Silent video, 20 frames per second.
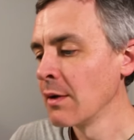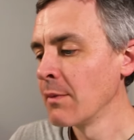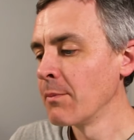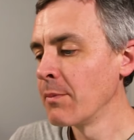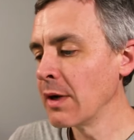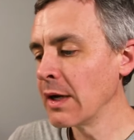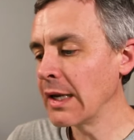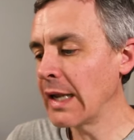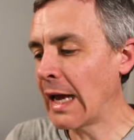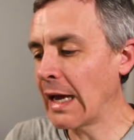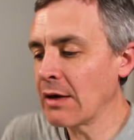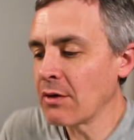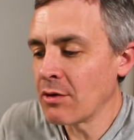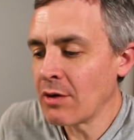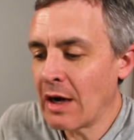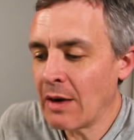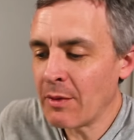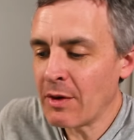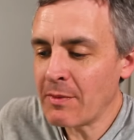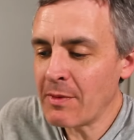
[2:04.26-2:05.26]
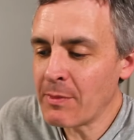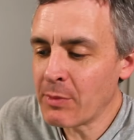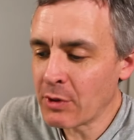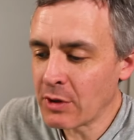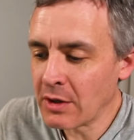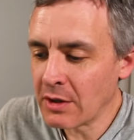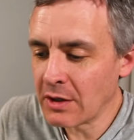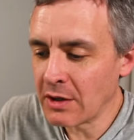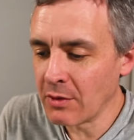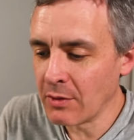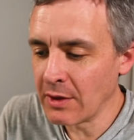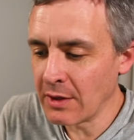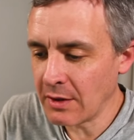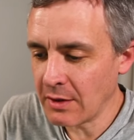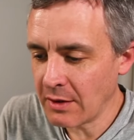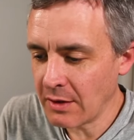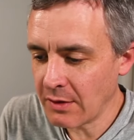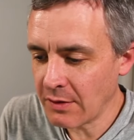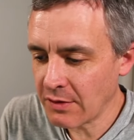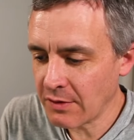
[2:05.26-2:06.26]
but I don't know how many people are going to go in
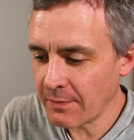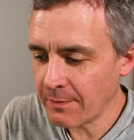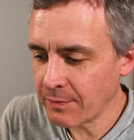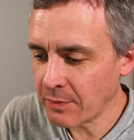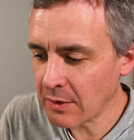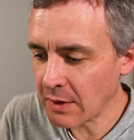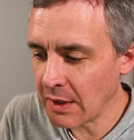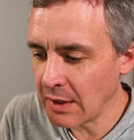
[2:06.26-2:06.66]
on this.